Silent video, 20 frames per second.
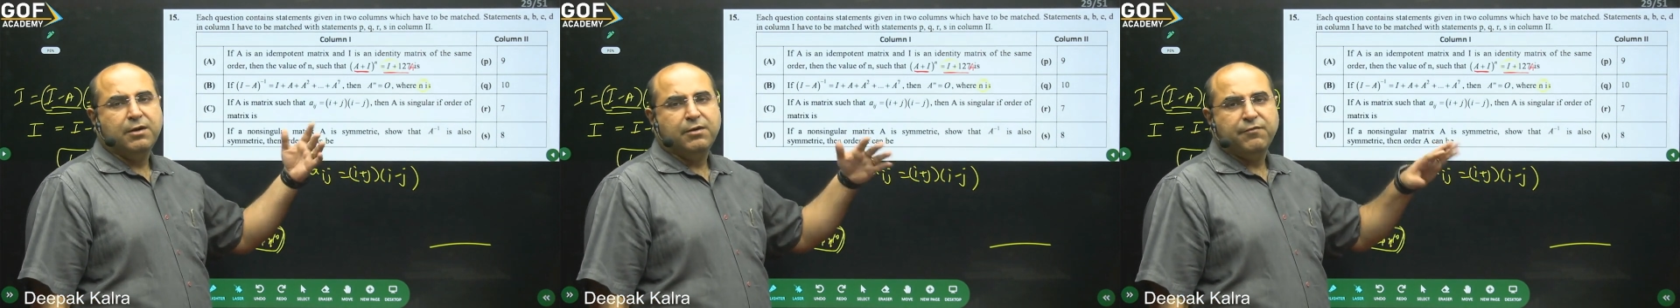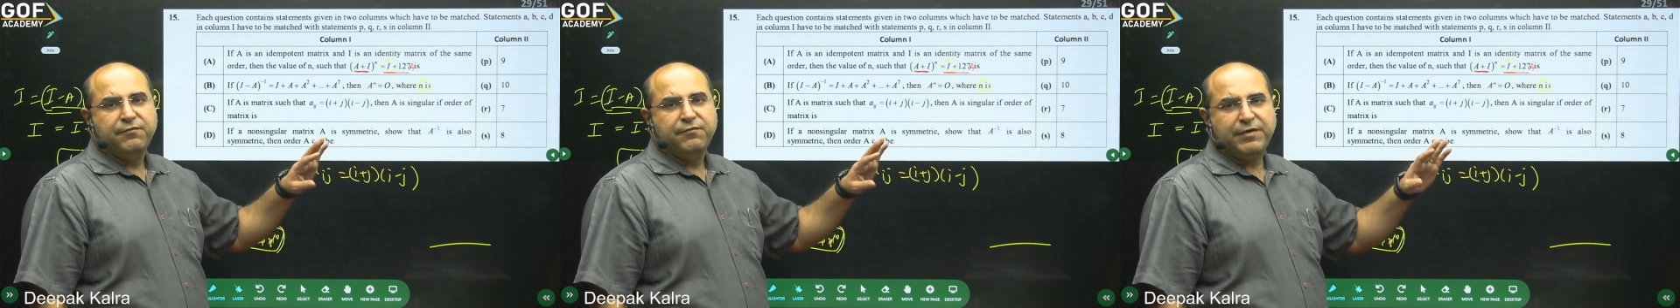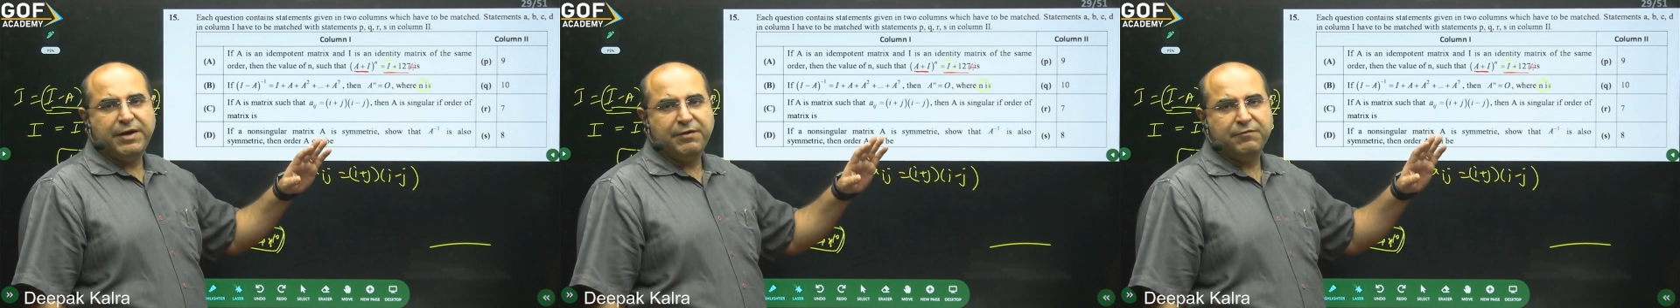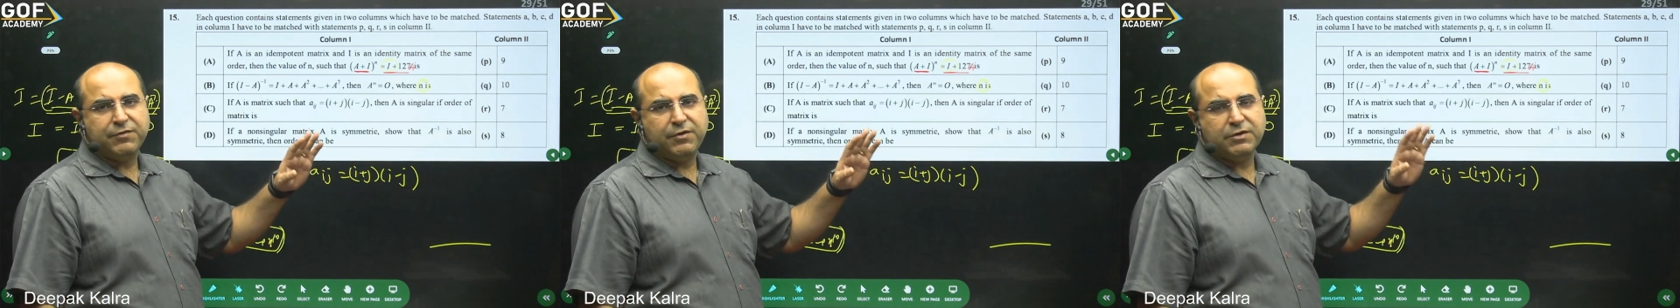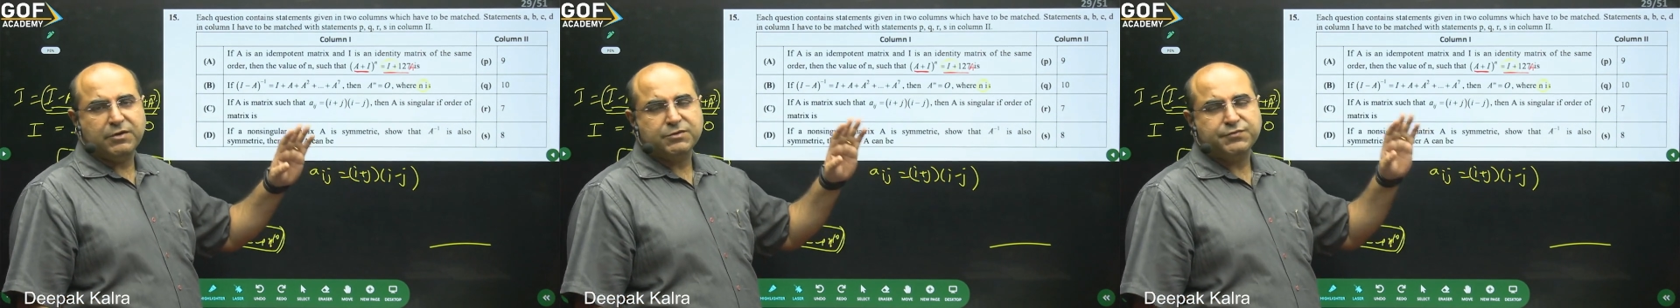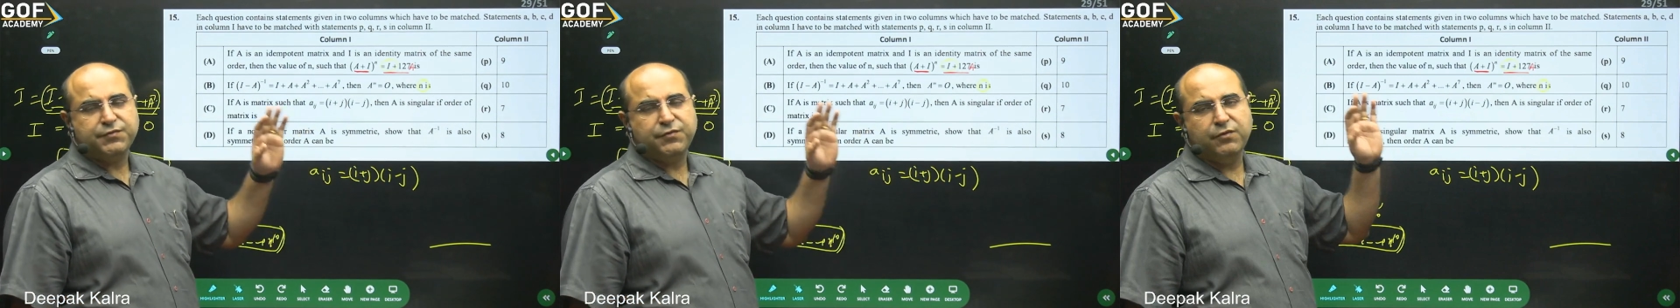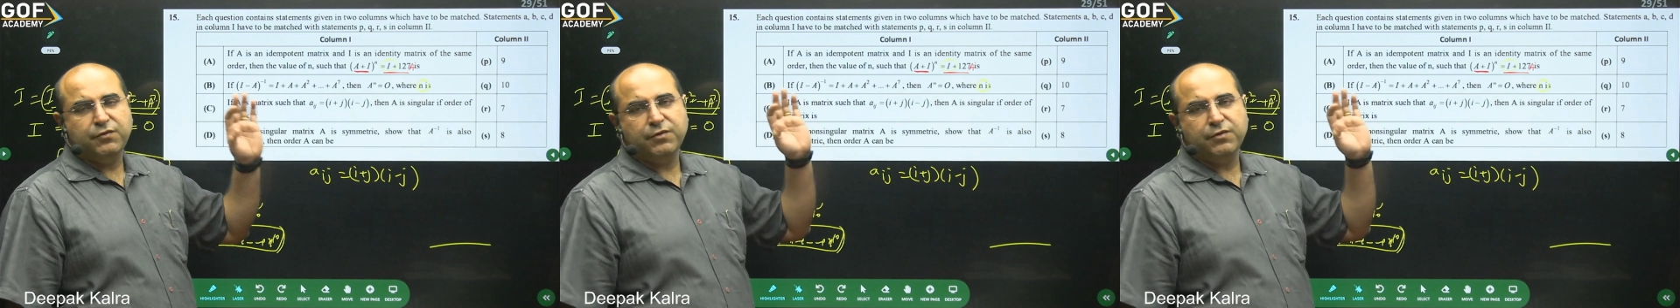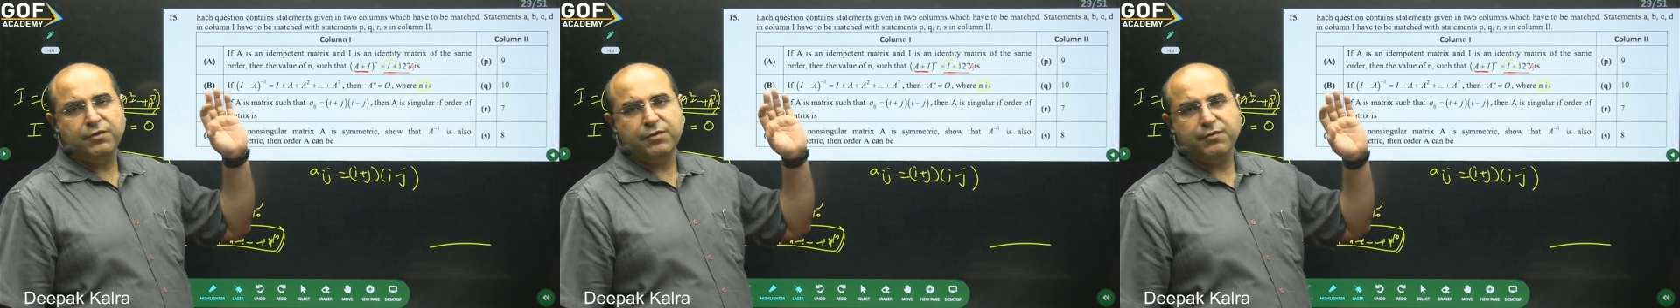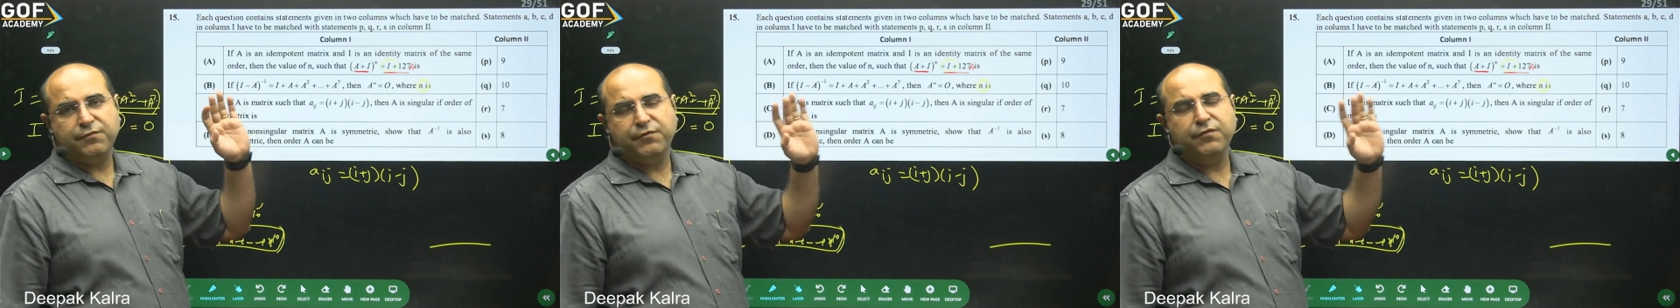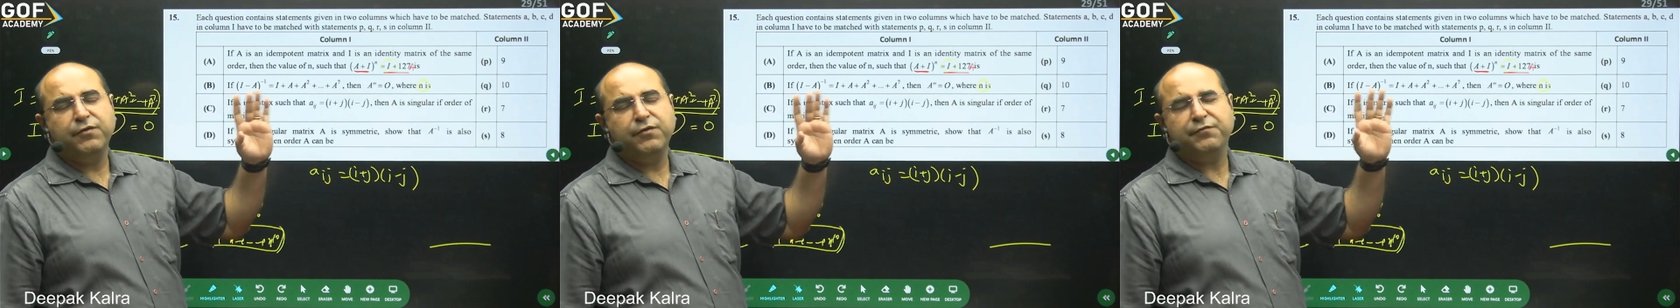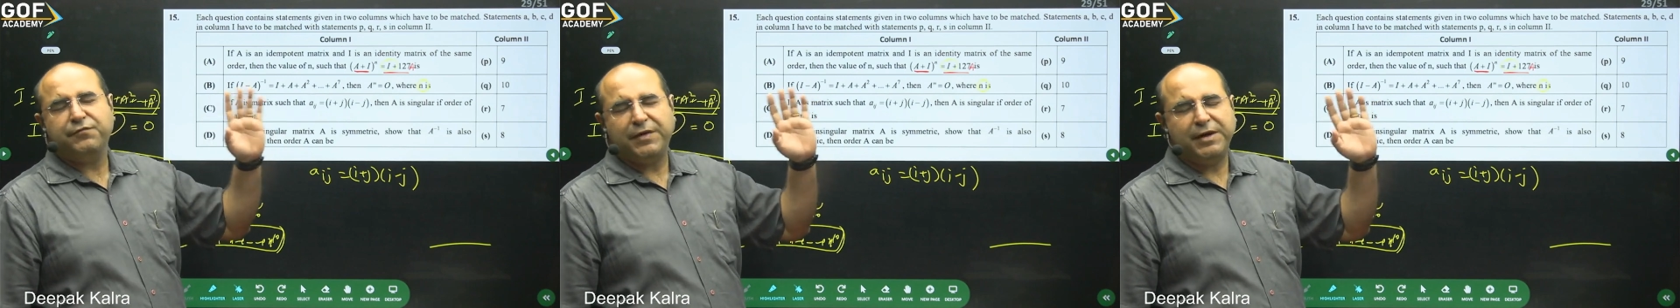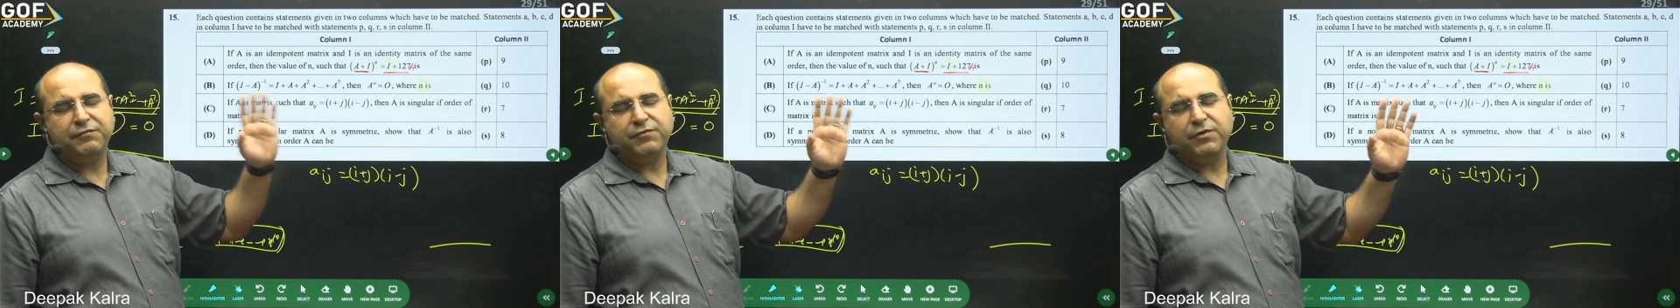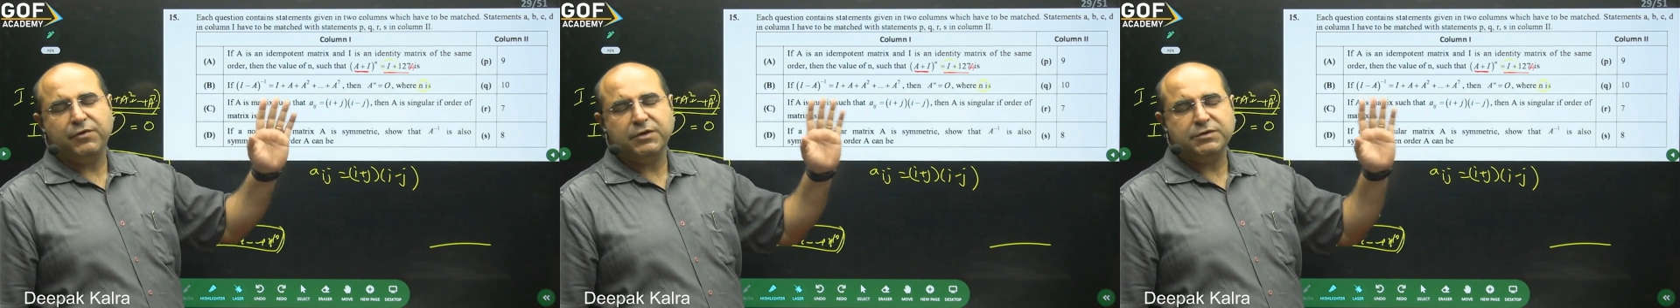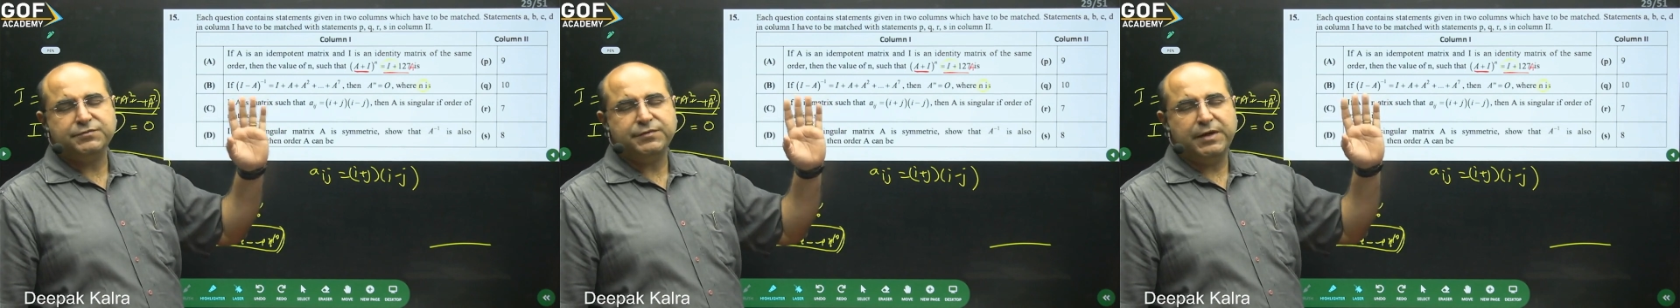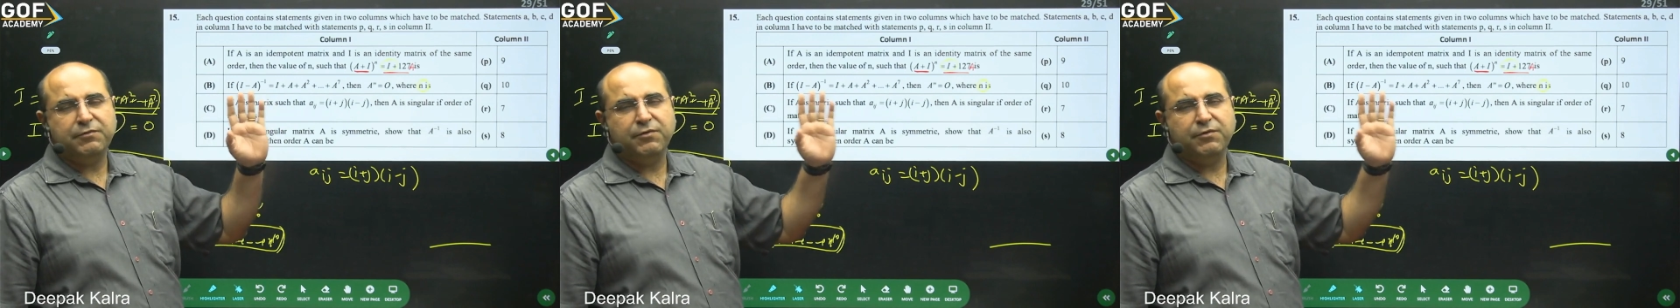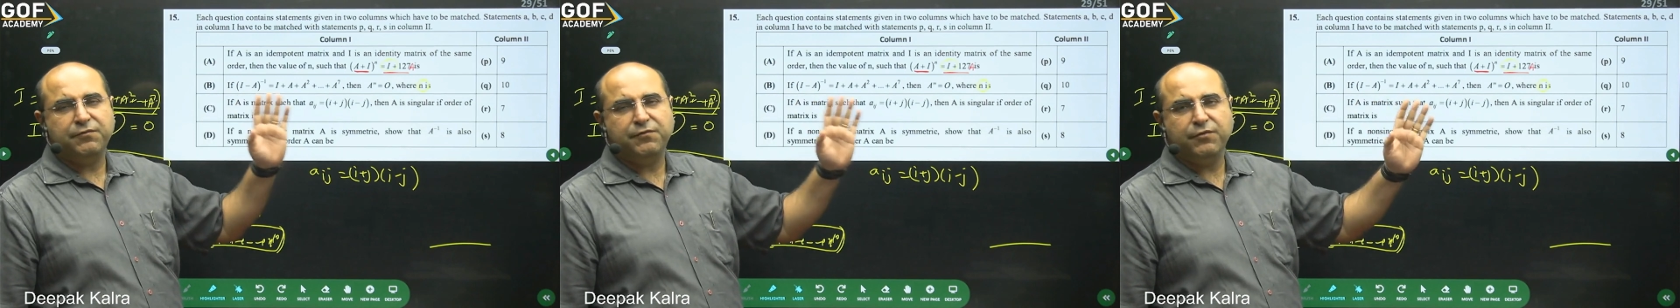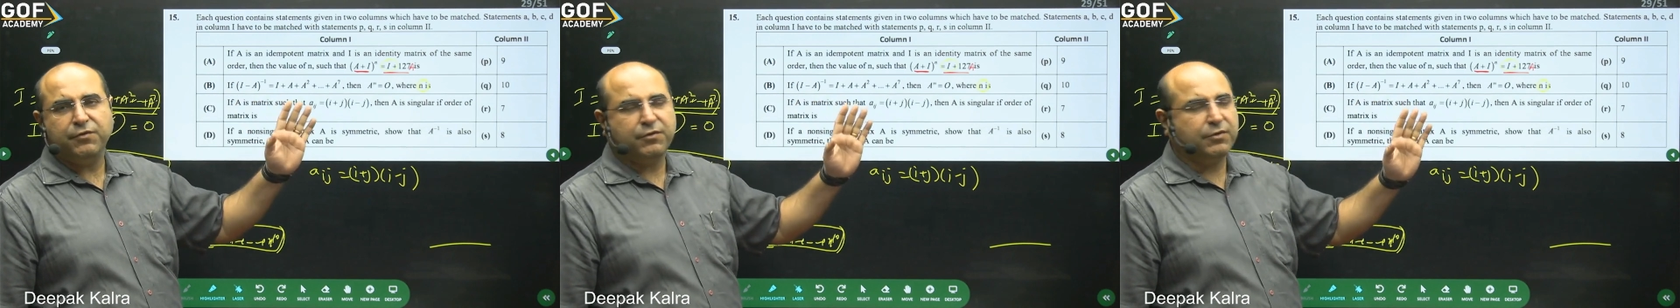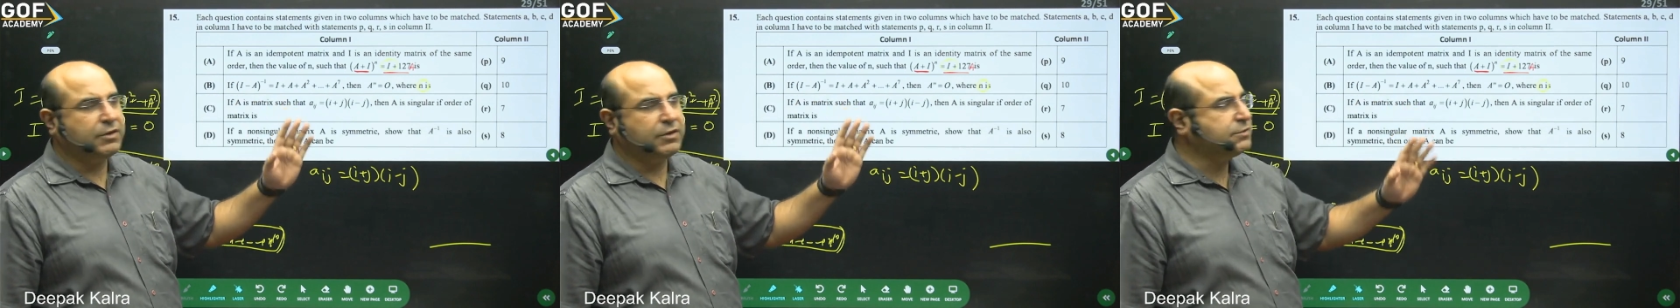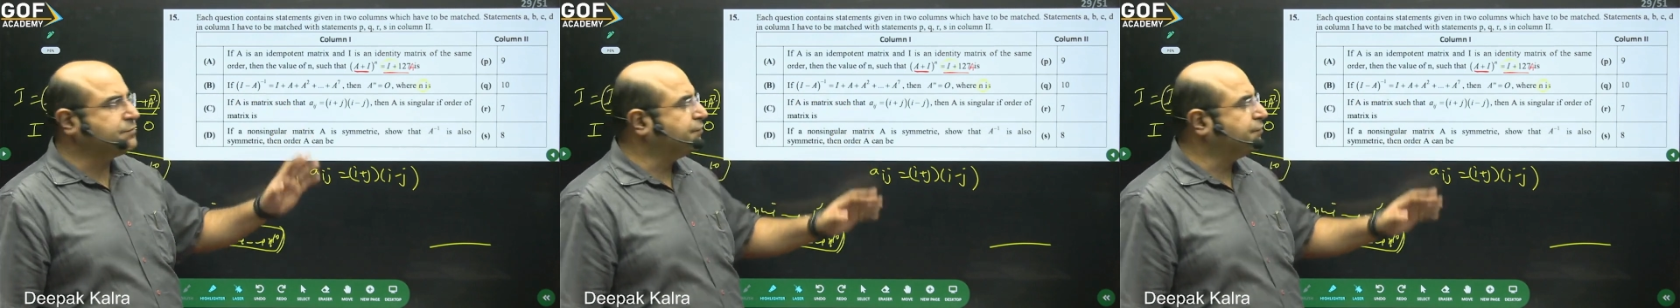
5 cross 4 or 5 cross 5 or 4 cross 4.